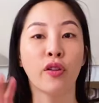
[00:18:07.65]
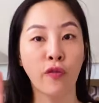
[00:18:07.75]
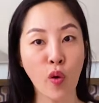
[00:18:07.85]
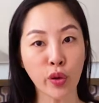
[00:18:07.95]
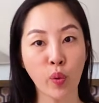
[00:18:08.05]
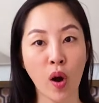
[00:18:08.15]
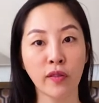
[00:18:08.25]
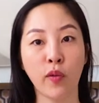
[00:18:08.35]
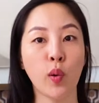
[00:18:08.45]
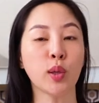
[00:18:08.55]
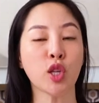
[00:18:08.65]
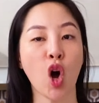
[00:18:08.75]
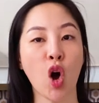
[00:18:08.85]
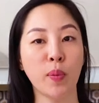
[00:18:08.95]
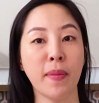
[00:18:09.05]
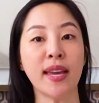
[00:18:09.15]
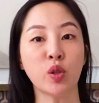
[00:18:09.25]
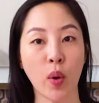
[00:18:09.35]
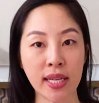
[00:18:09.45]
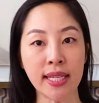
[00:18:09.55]
The fourth one falls on May
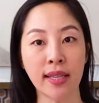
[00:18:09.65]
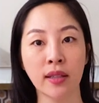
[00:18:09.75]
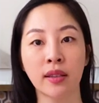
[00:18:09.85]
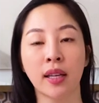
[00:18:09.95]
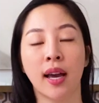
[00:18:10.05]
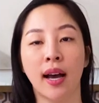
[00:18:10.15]
20th.